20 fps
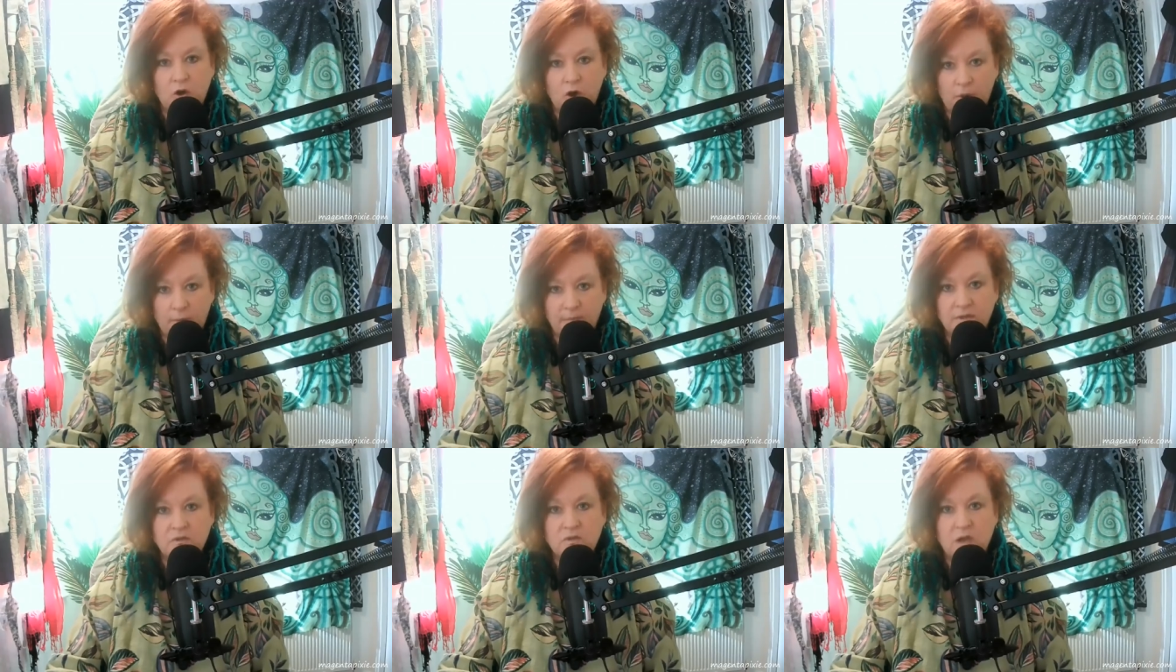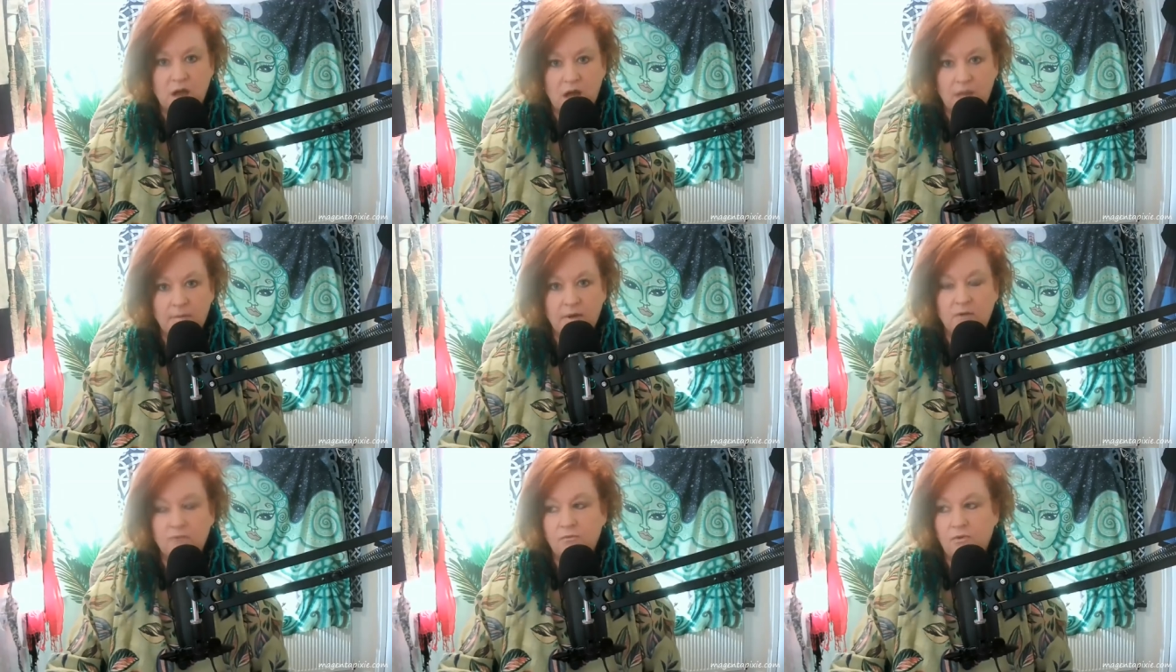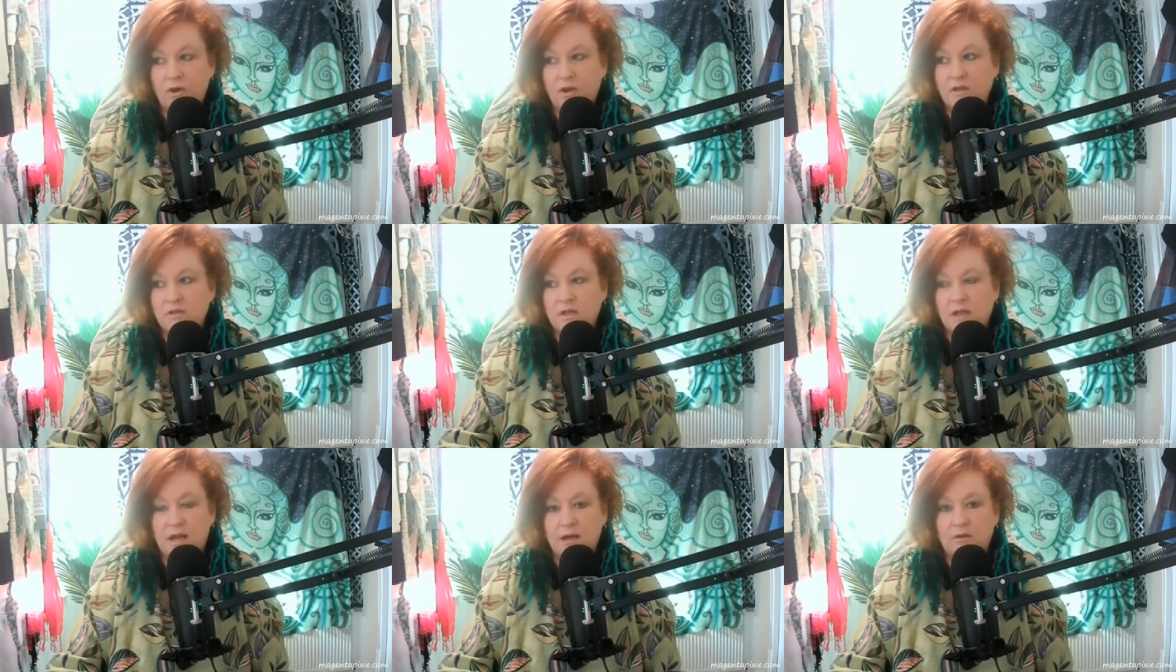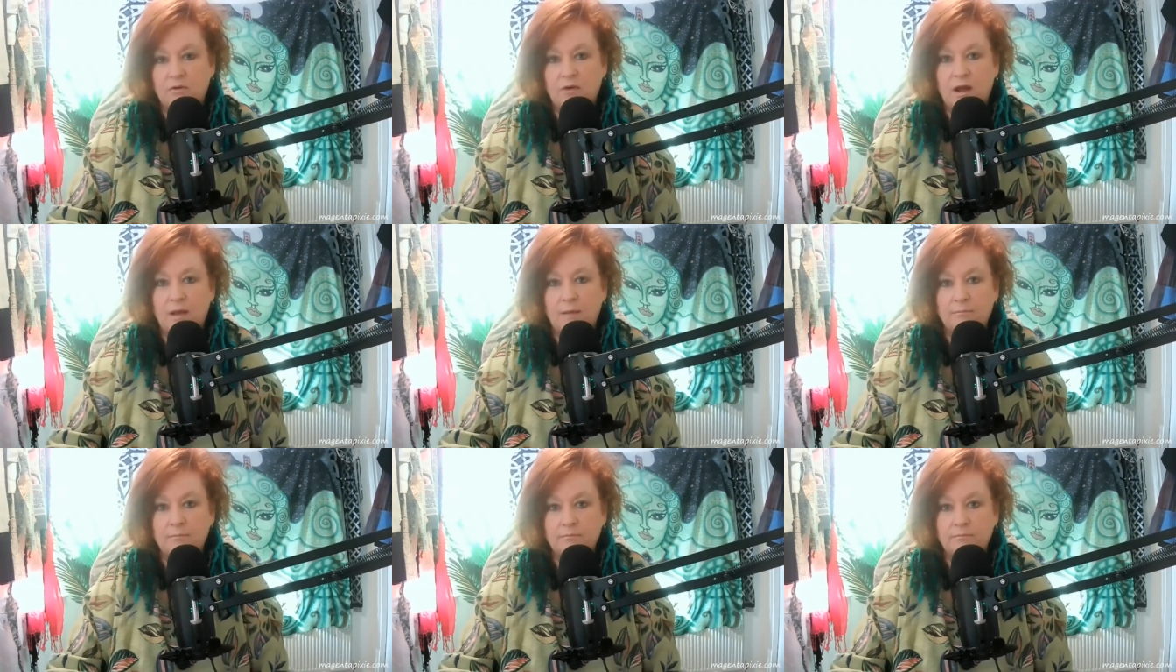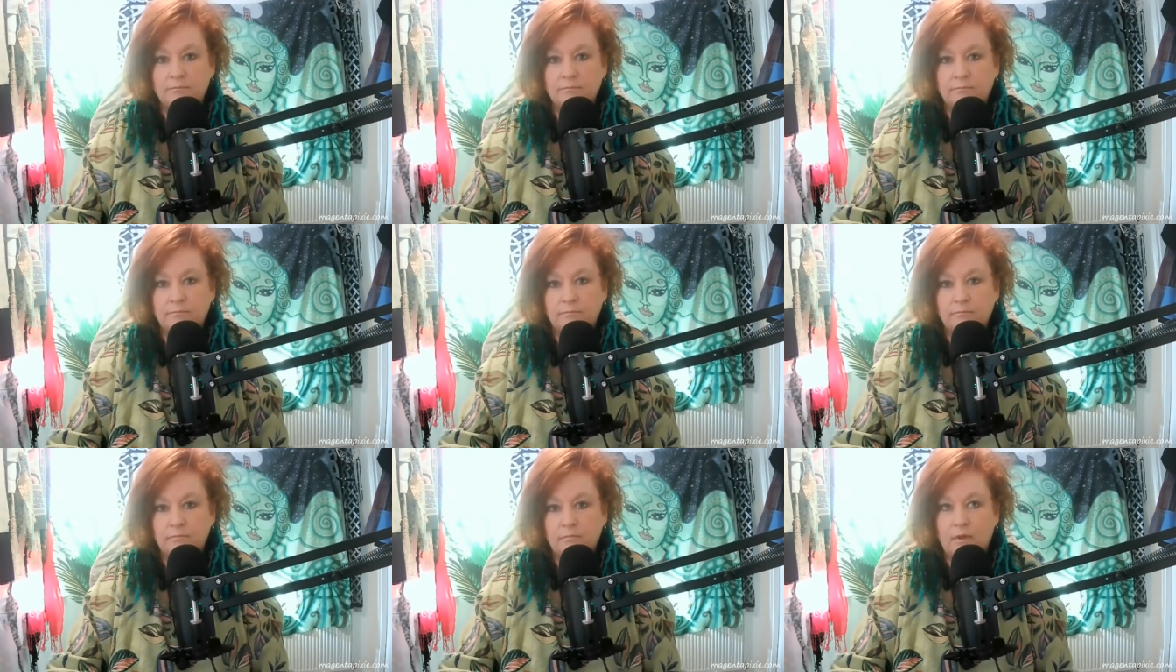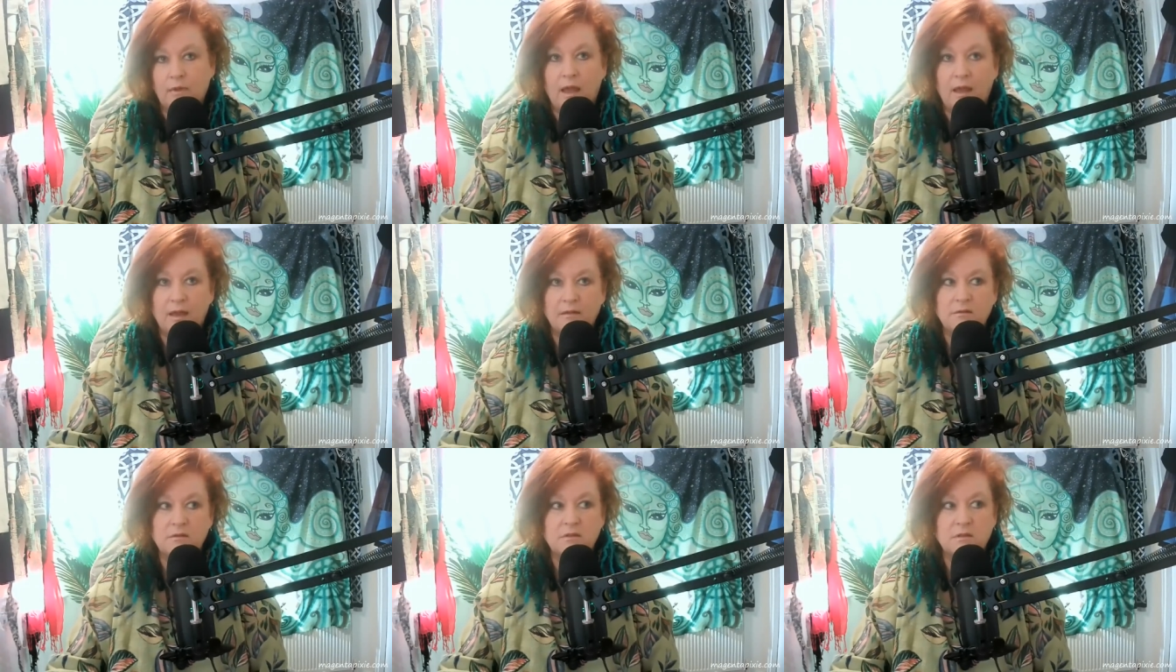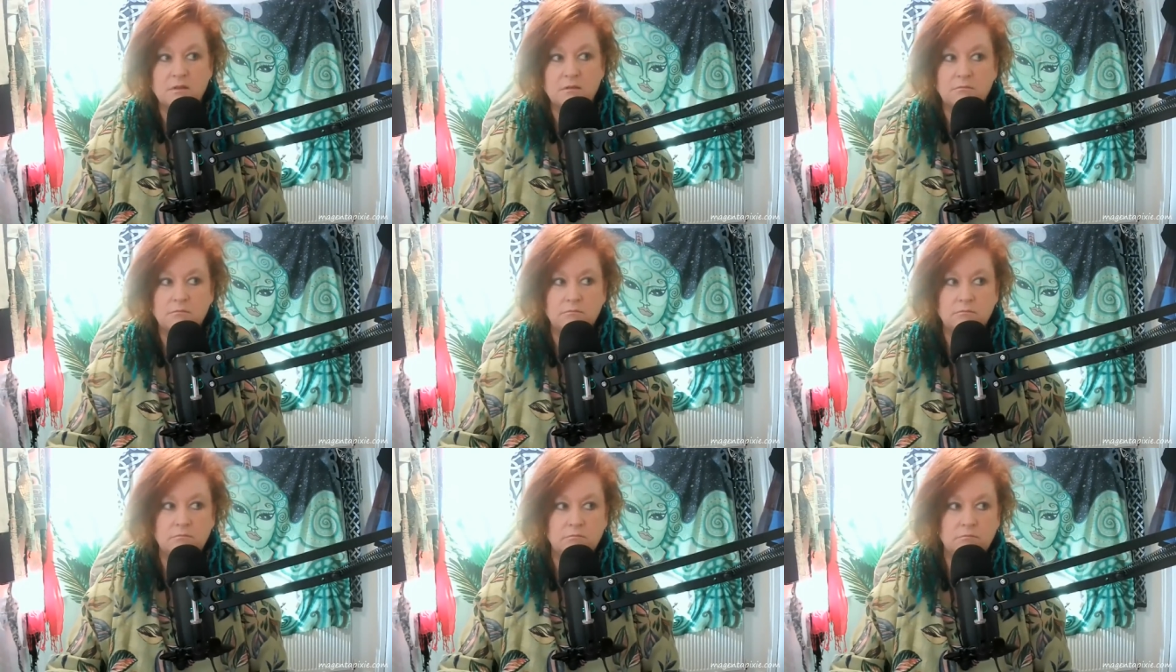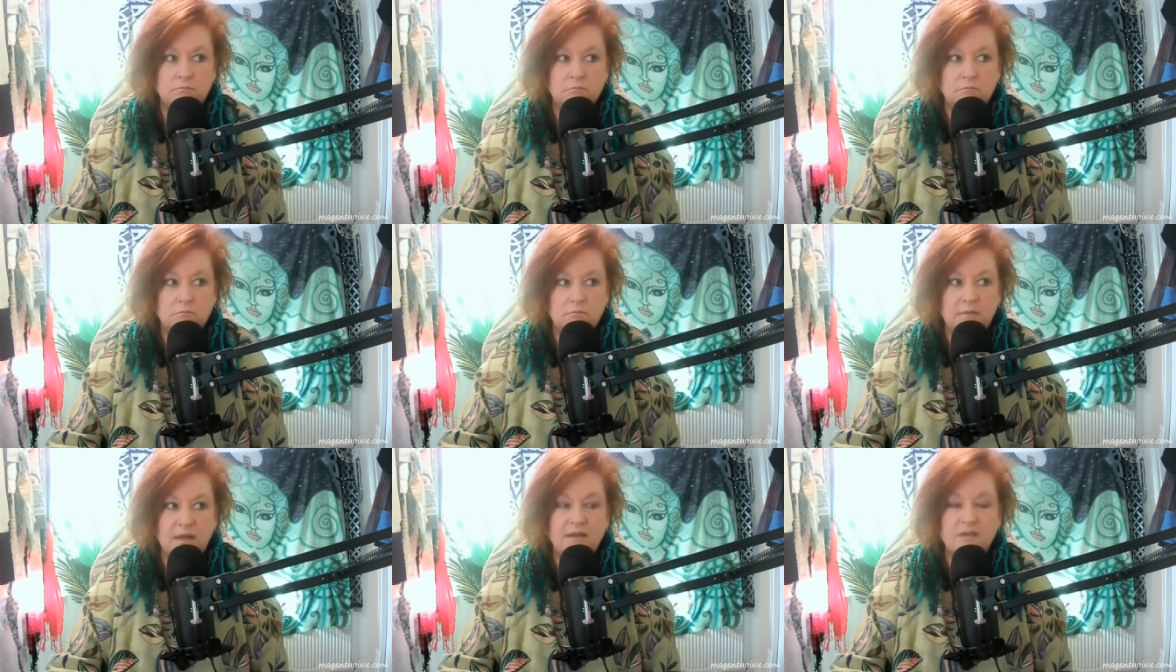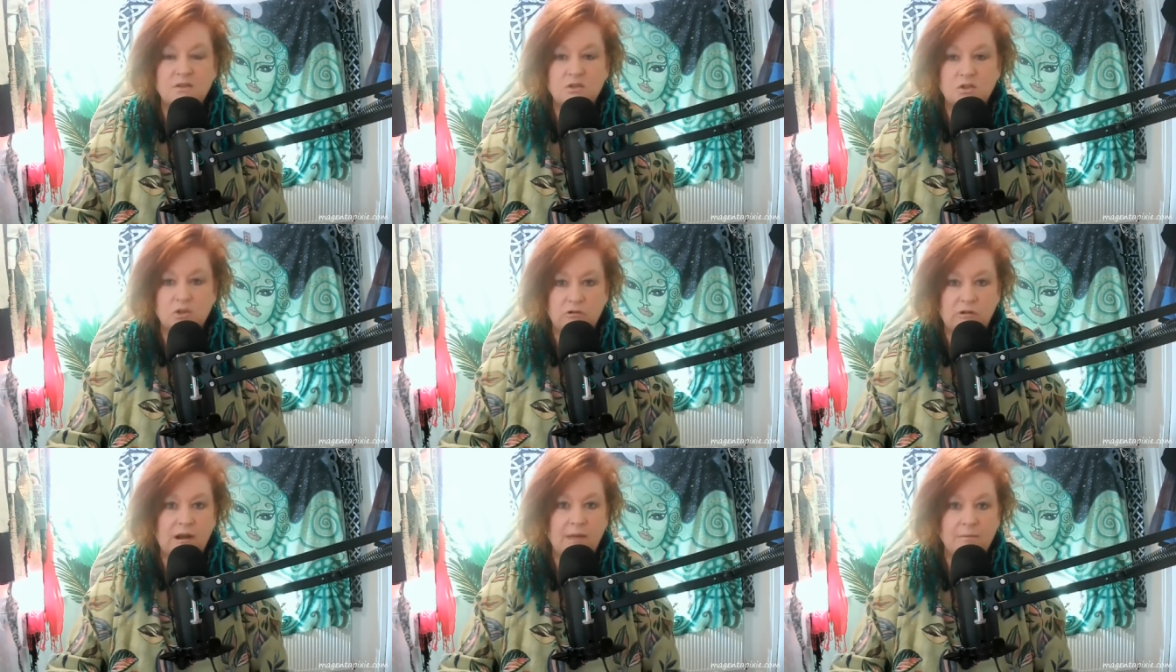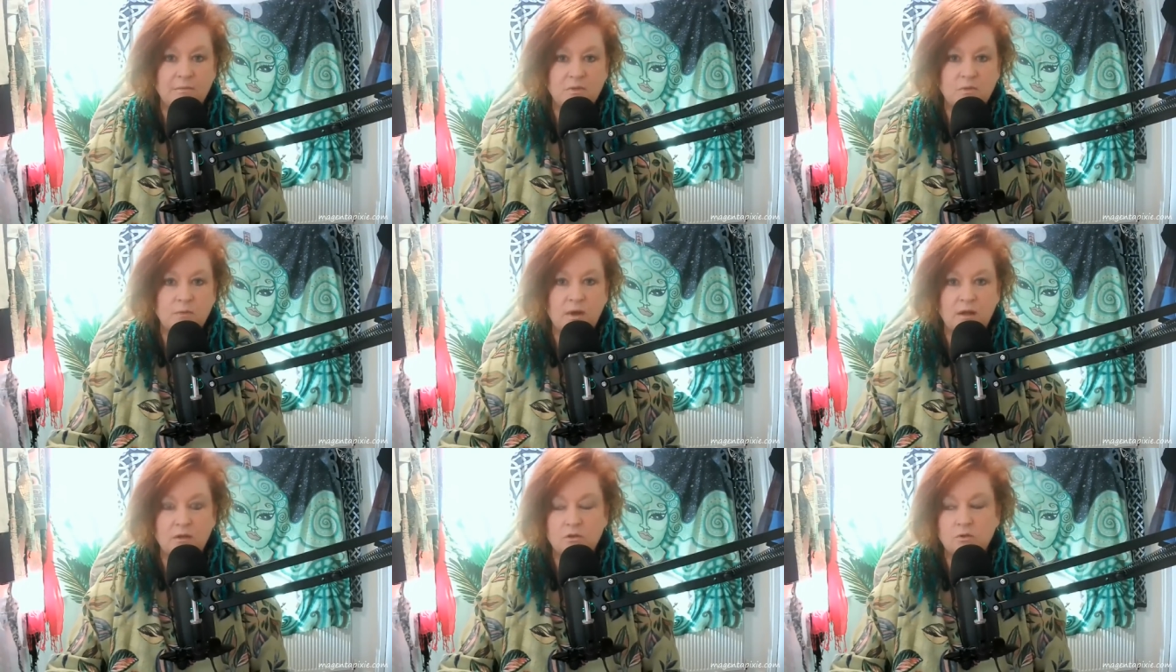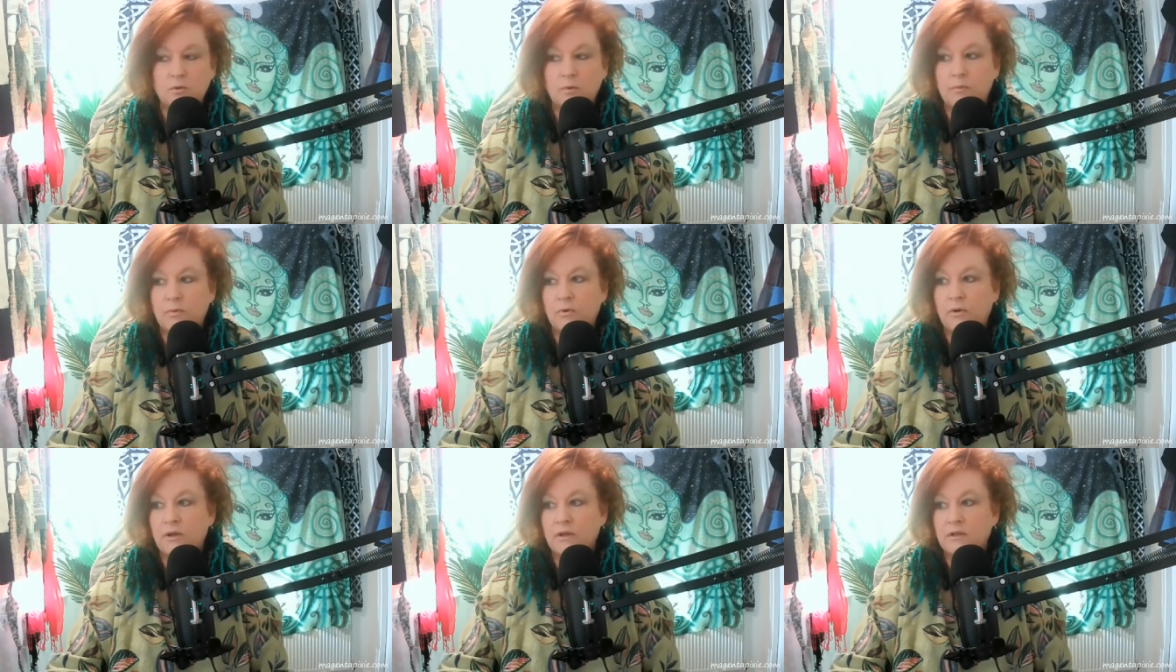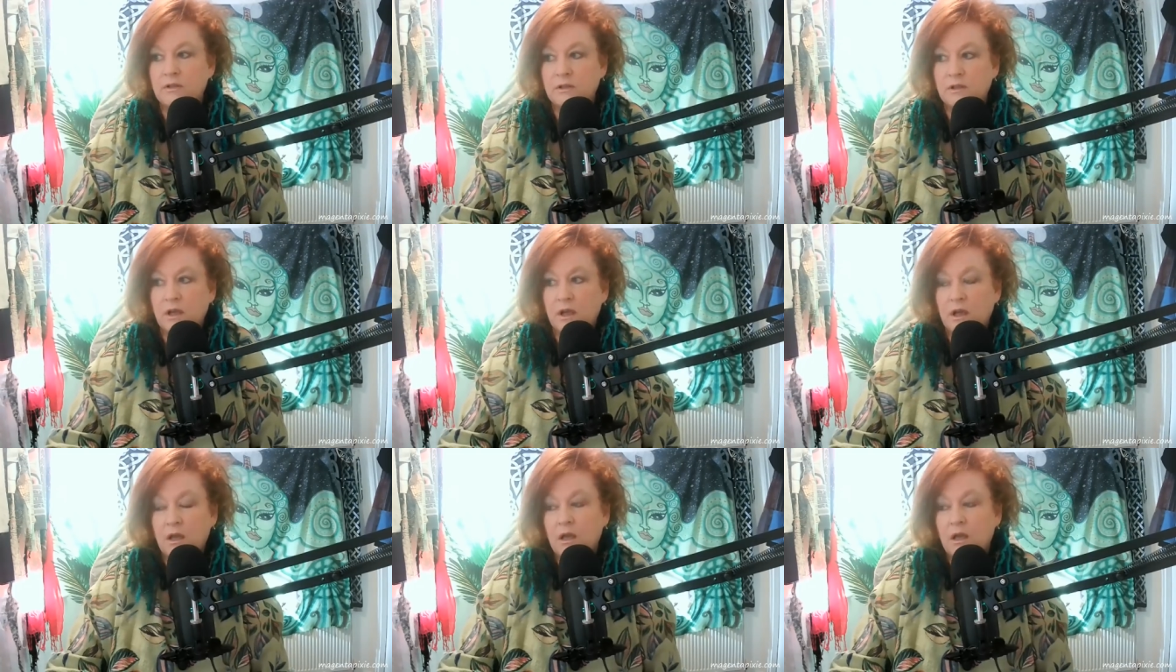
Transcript: and comments come in via Telegram and Instagram as well, to a point.